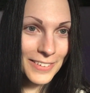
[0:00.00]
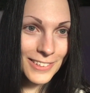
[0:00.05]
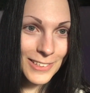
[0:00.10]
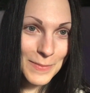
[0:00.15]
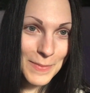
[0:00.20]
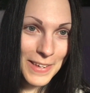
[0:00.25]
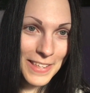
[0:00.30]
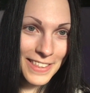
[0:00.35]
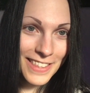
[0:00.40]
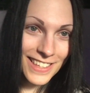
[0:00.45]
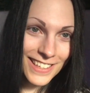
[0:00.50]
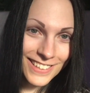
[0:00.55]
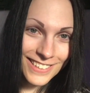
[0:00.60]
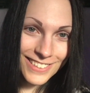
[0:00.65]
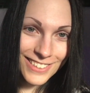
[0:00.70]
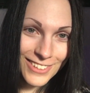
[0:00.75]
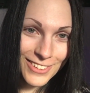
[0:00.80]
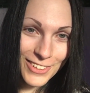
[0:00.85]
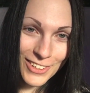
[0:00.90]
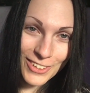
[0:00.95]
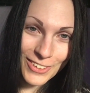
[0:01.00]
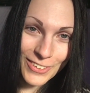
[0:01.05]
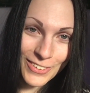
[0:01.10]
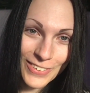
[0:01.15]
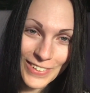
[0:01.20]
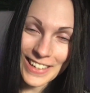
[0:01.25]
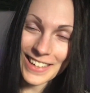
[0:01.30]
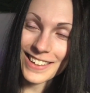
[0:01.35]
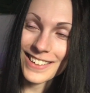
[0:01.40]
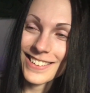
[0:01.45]
so many things to
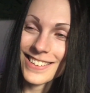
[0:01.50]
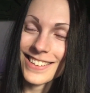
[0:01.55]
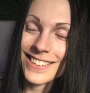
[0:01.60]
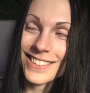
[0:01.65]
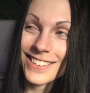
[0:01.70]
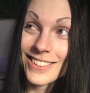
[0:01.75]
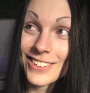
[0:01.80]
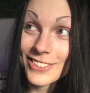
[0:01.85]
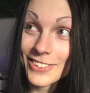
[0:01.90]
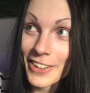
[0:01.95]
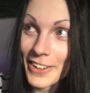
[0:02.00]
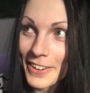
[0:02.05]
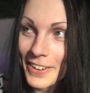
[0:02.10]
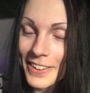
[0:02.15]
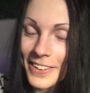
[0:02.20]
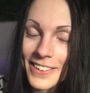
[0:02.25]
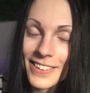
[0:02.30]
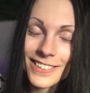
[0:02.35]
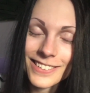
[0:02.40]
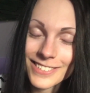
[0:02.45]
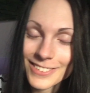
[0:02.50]
do, and it's exciting.